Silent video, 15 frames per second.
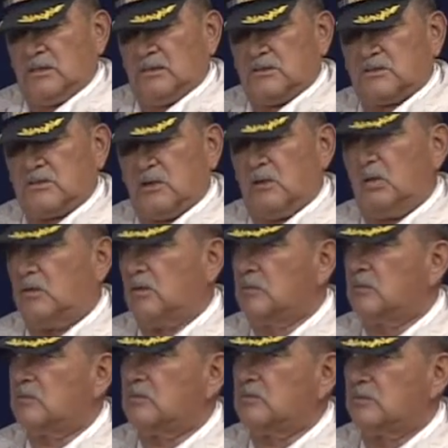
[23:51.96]
So,
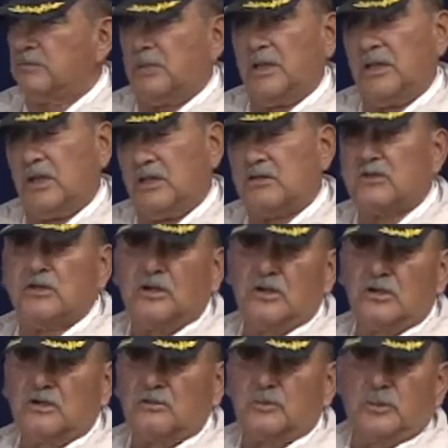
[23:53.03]
being
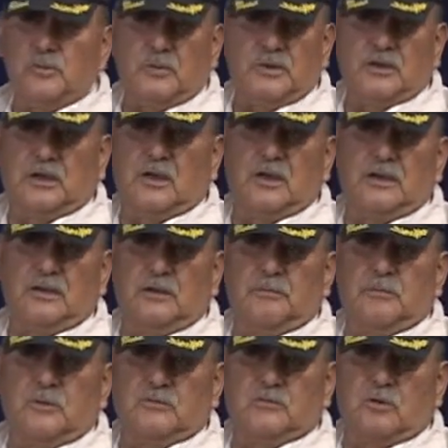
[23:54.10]
engineers, we went to
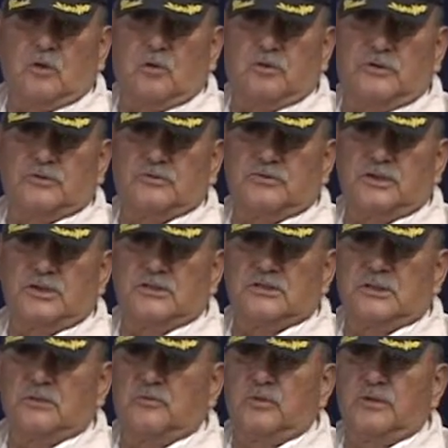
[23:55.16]
cutting those coconut
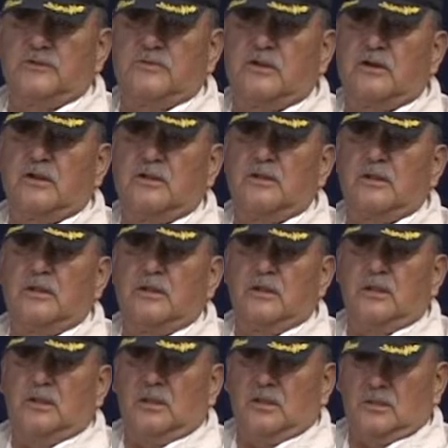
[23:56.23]
trees and we started to
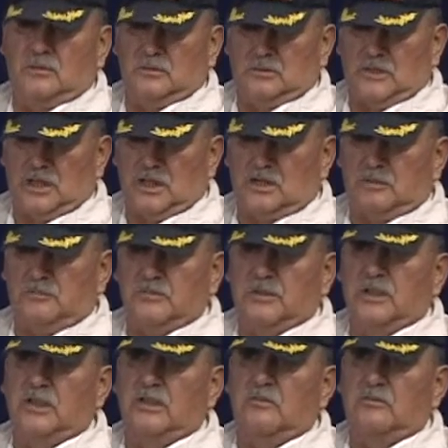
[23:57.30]
nail them
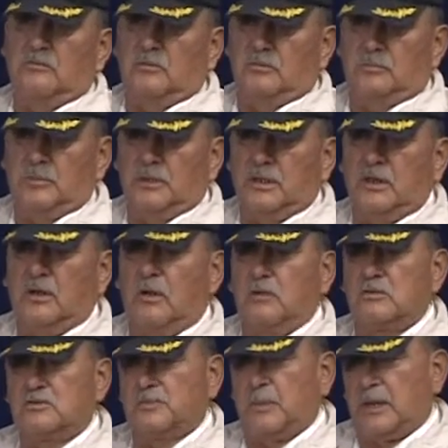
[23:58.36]
together with big
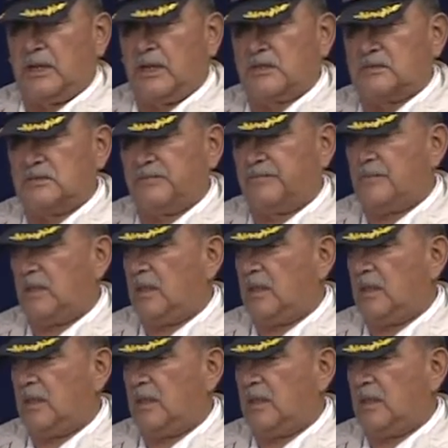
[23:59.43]
long spikes.